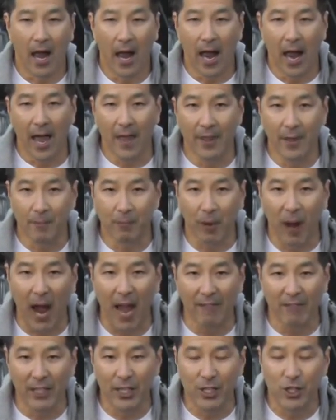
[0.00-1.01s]
and the
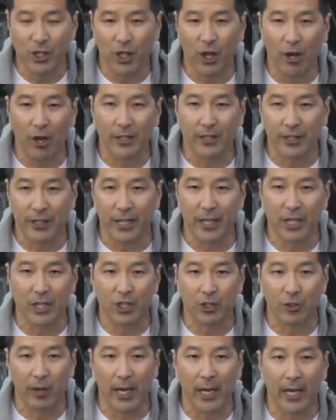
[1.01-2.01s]
private insurance
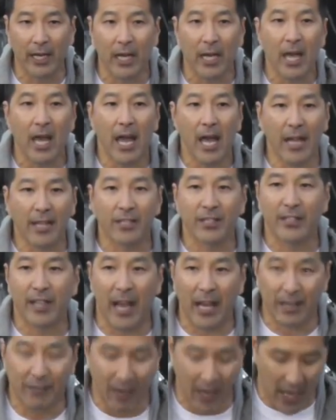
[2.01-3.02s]
industry
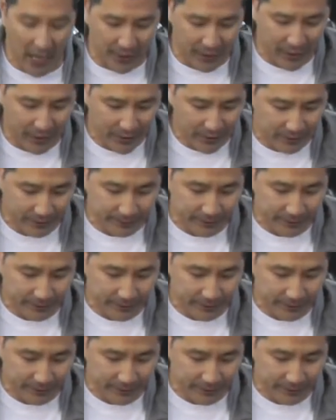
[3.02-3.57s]
instead of us.